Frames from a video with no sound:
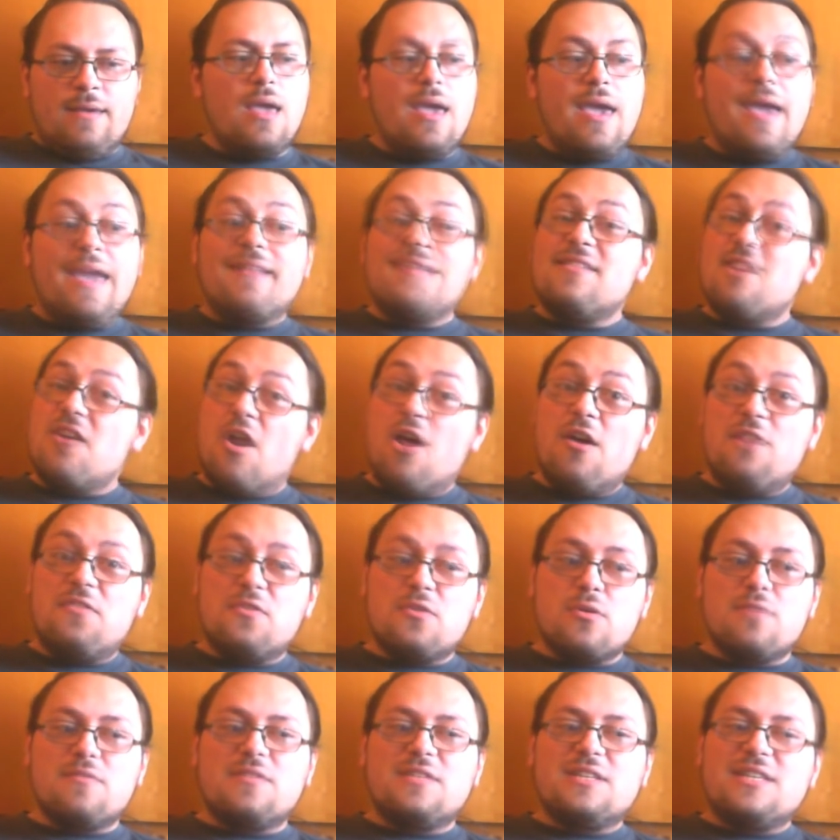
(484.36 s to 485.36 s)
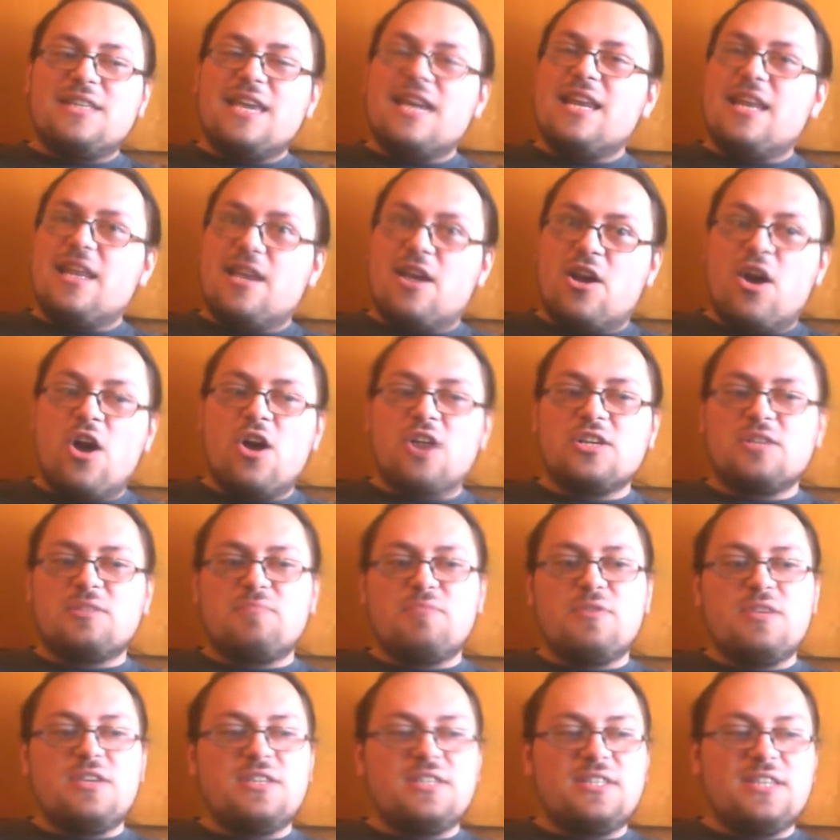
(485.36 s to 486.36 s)
And the author of the Daily Cause
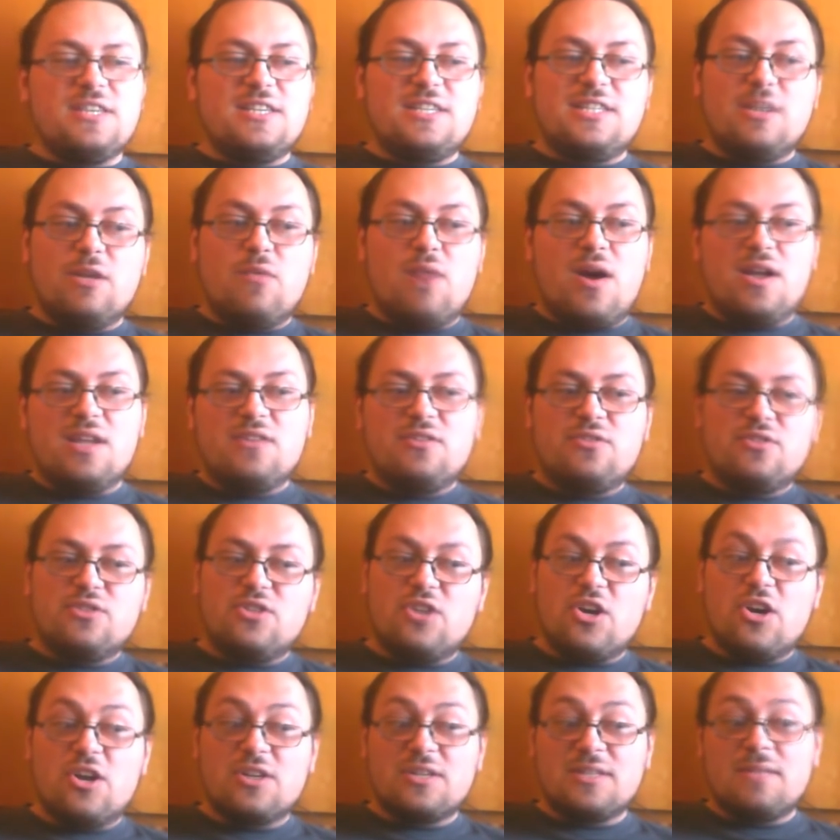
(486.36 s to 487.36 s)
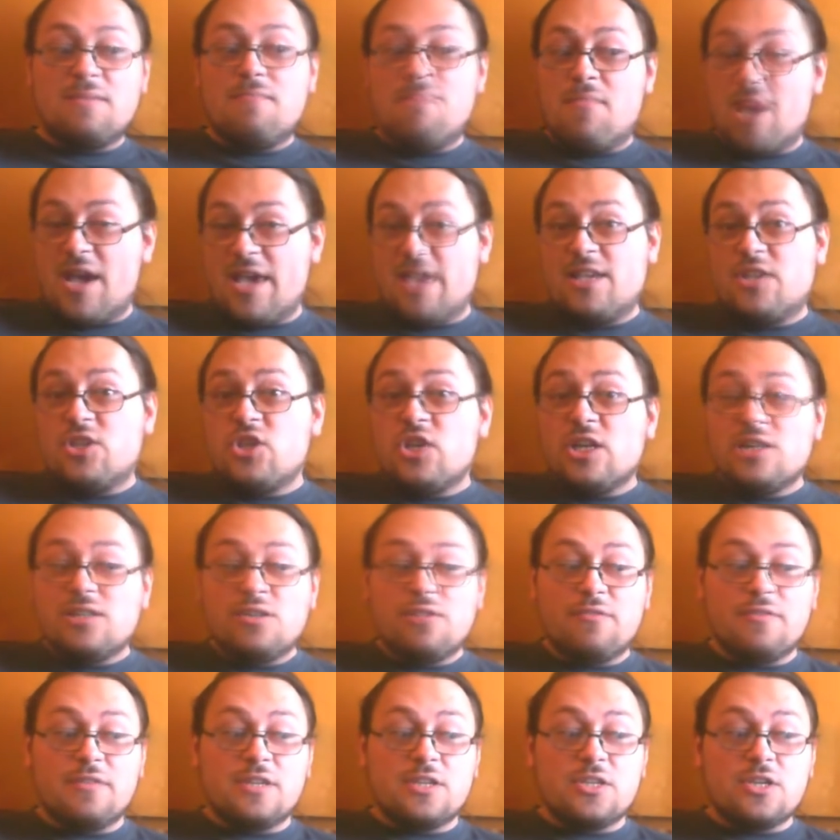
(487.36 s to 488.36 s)
piece is the one who doxed Mike
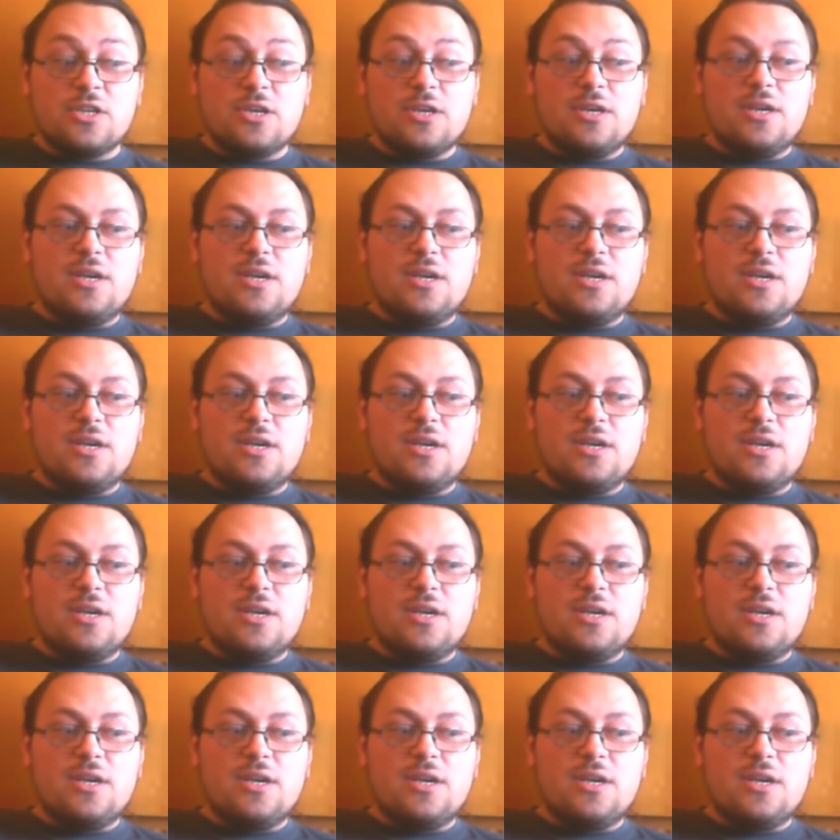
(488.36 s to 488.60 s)
Chernovich.